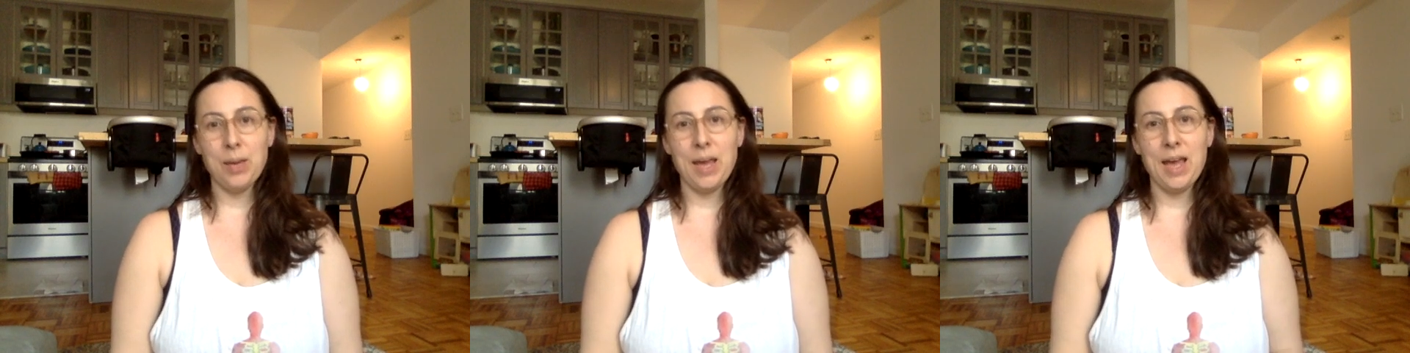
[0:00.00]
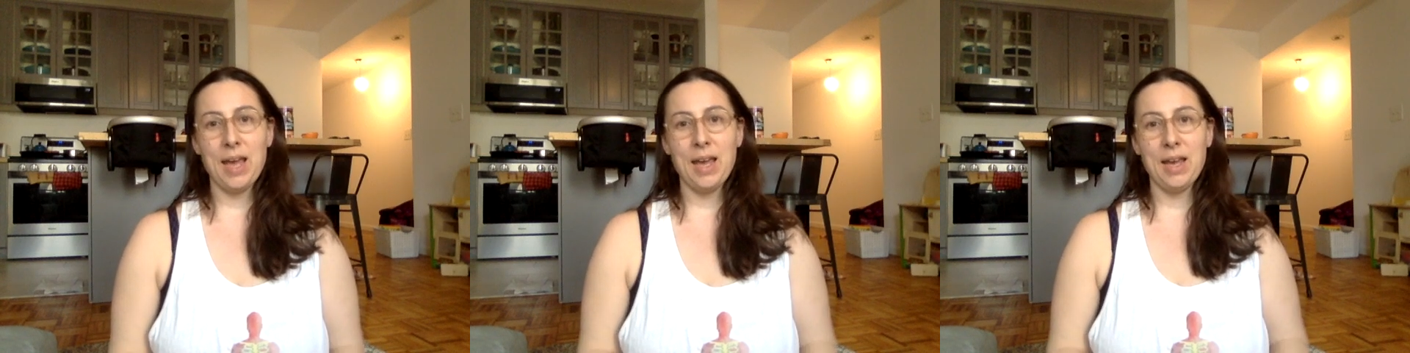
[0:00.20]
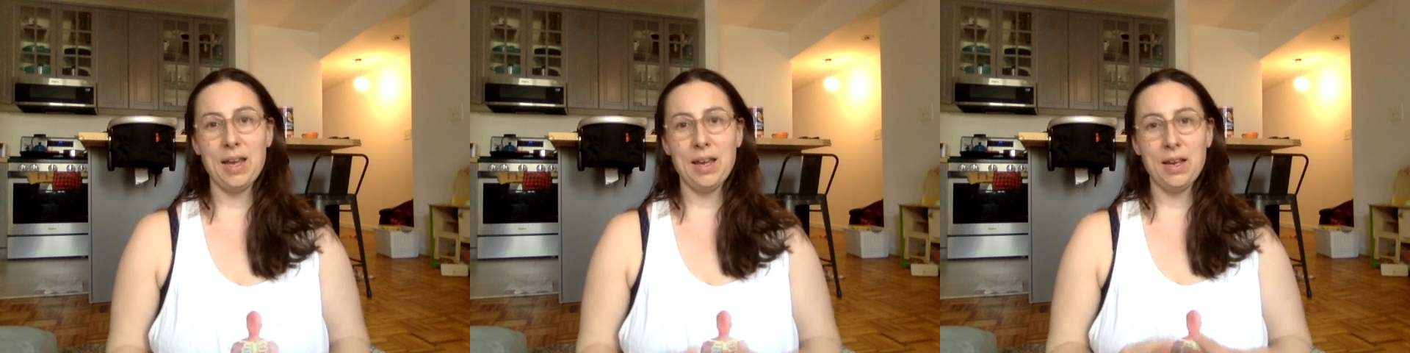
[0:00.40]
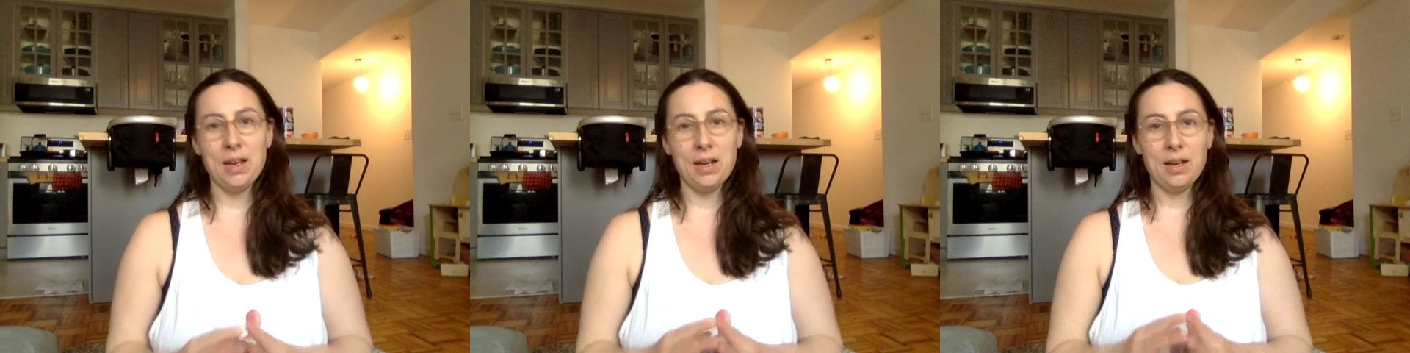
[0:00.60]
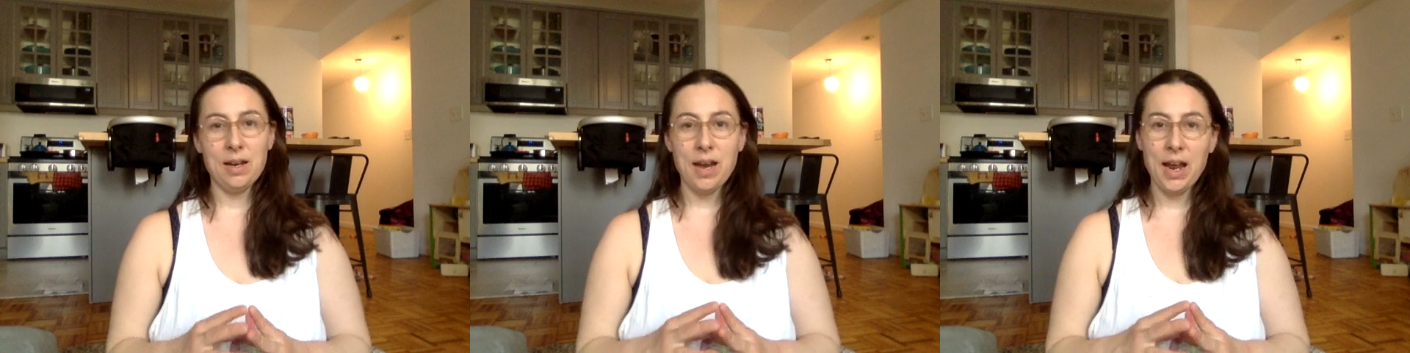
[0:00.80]
a
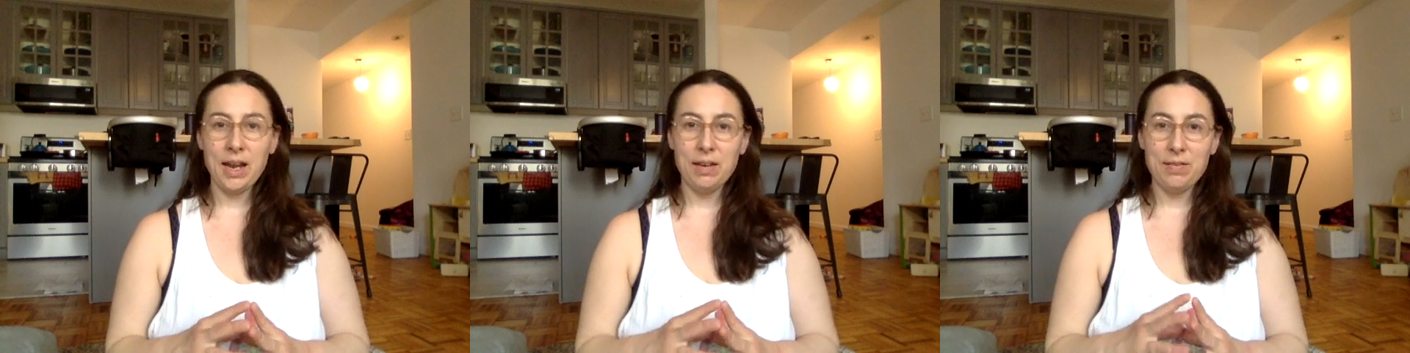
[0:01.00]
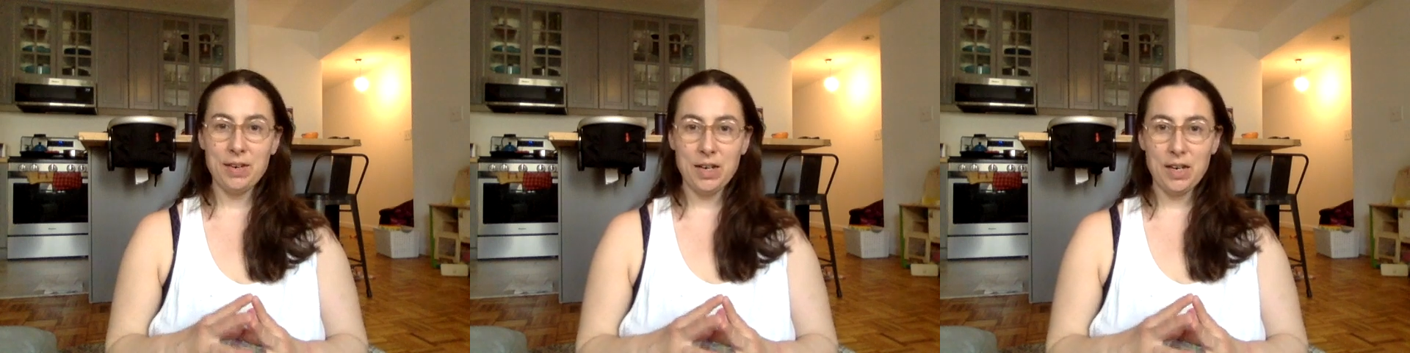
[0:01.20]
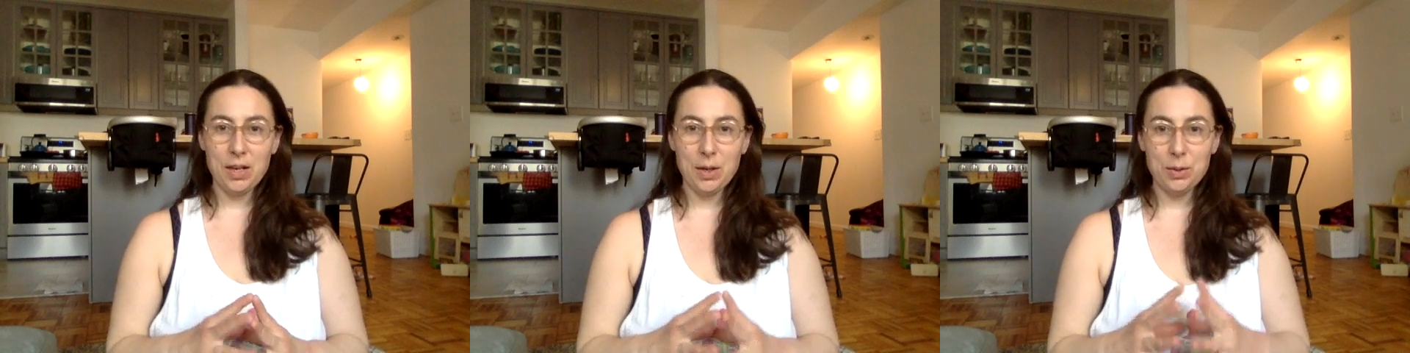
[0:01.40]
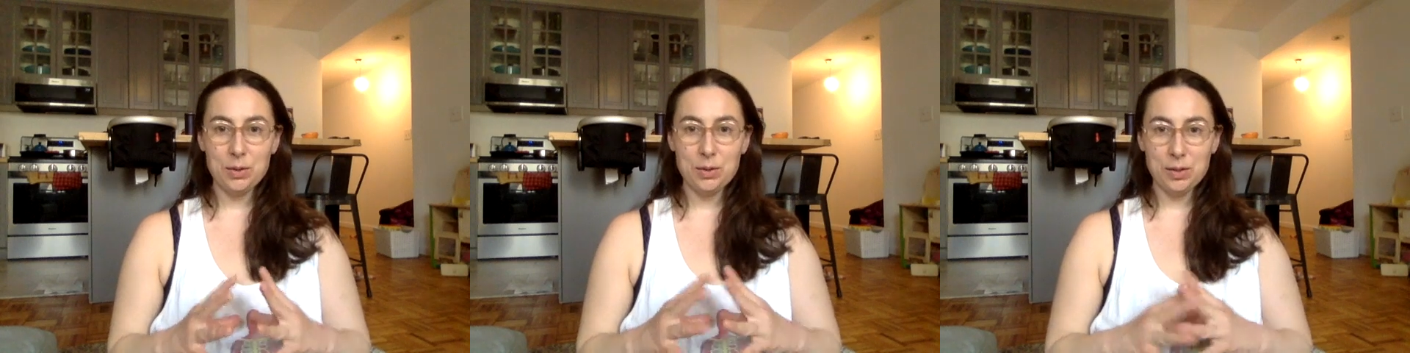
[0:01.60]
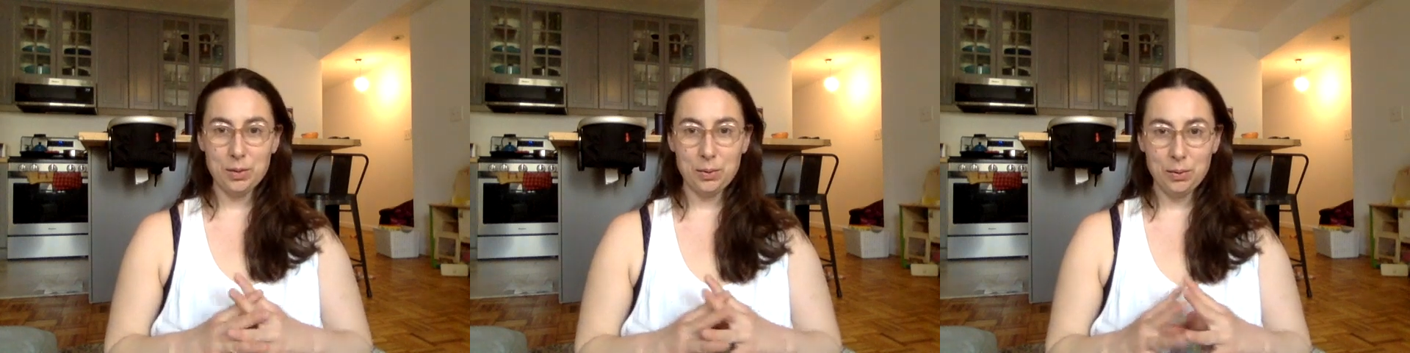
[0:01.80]
neck video
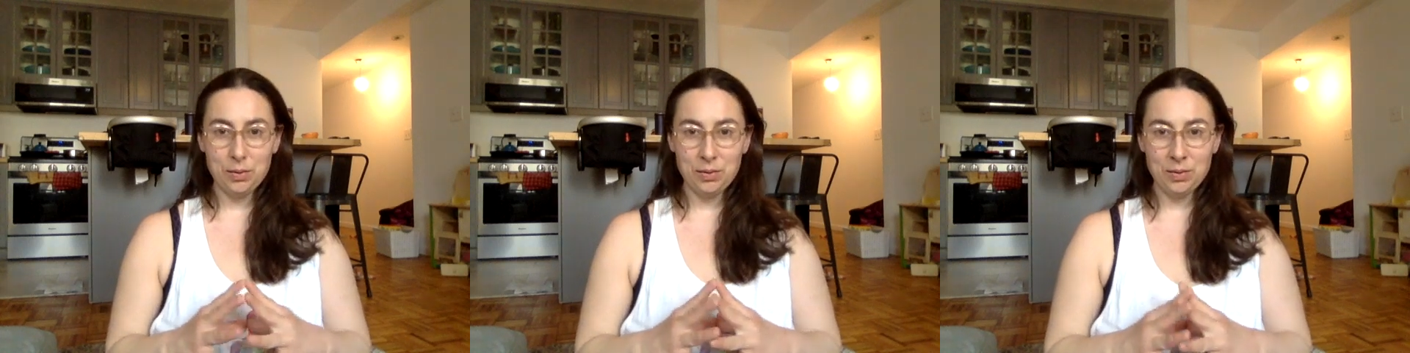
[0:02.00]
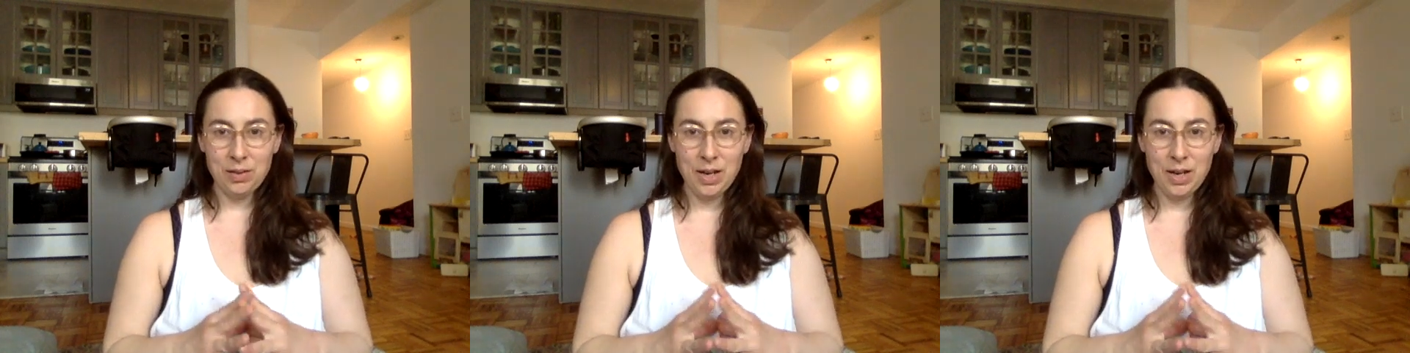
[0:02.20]
soon.